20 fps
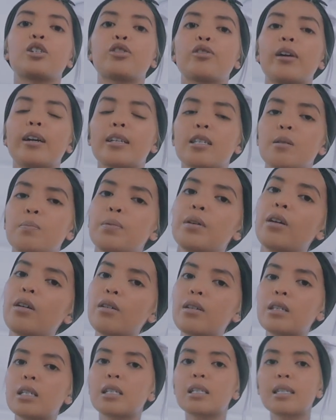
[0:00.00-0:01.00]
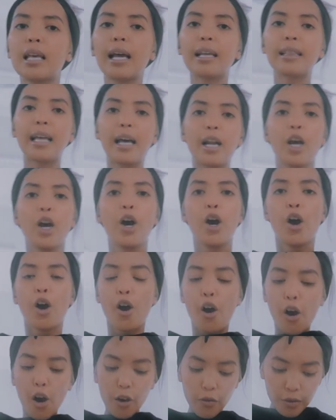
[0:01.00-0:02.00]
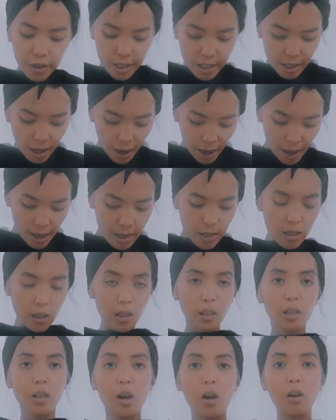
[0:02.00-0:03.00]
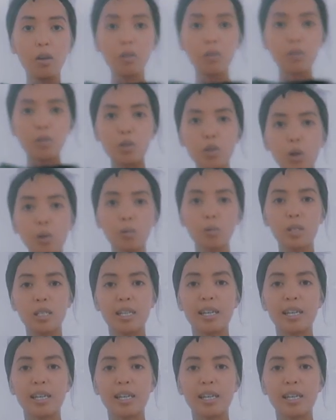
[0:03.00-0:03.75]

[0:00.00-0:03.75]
a dress because it's like that oversized, long, tall